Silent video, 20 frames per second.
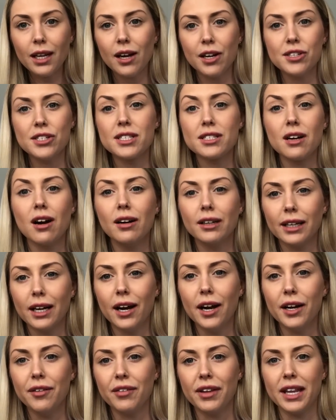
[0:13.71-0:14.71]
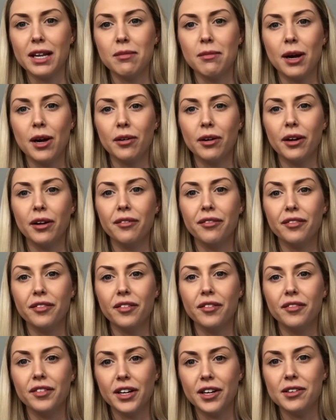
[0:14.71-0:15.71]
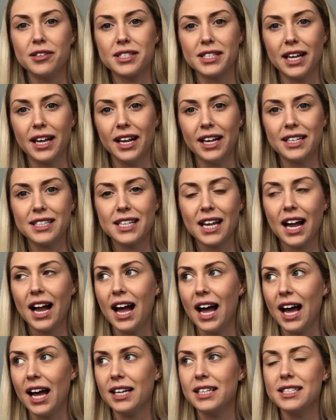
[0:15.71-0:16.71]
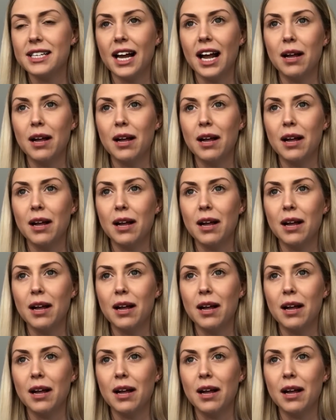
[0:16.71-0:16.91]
I just can't get over the amount of views that it's had.